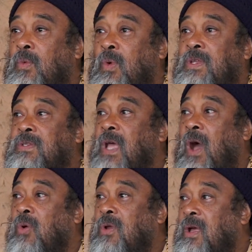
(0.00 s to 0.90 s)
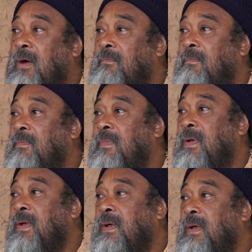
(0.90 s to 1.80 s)
What is the outcome
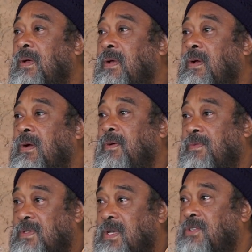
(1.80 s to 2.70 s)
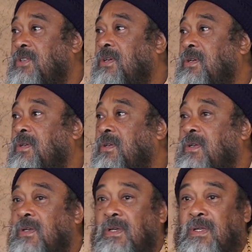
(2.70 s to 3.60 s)
of such a
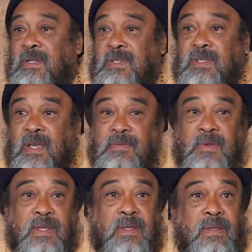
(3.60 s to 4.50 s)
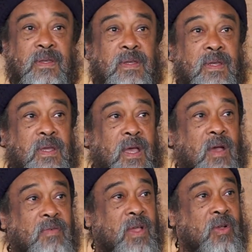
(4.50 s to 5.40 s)
discovery?
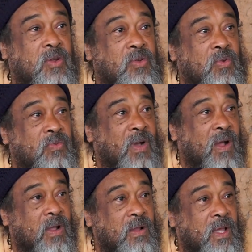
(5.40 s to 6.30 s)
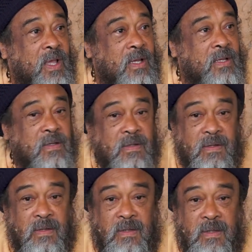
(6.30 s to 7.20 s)
Have I gone too far ahead?
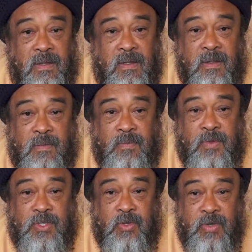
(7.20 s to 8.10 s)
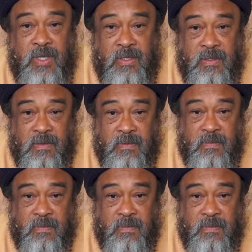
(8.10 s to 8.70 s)
Screen?